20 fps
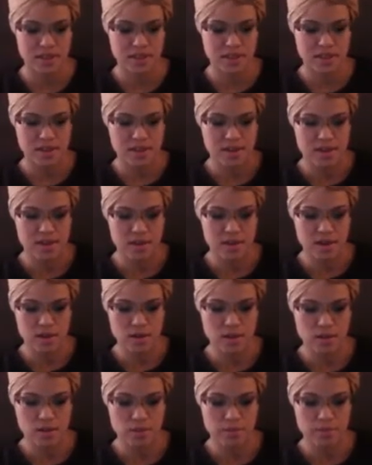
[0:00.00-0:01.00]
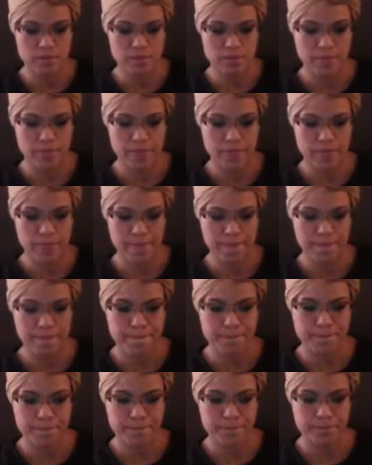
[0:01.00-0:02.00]

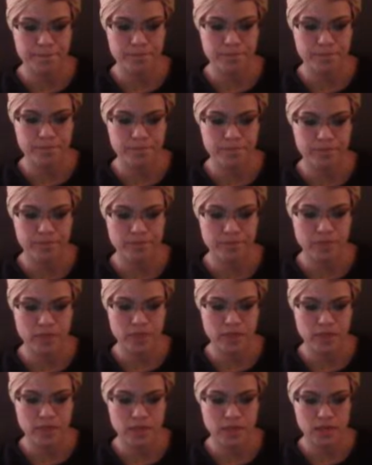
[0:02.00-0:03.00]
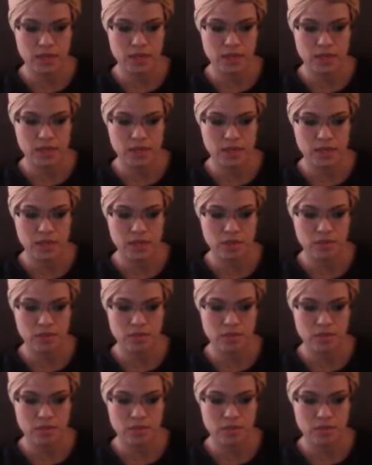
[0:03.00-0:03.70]
(silence)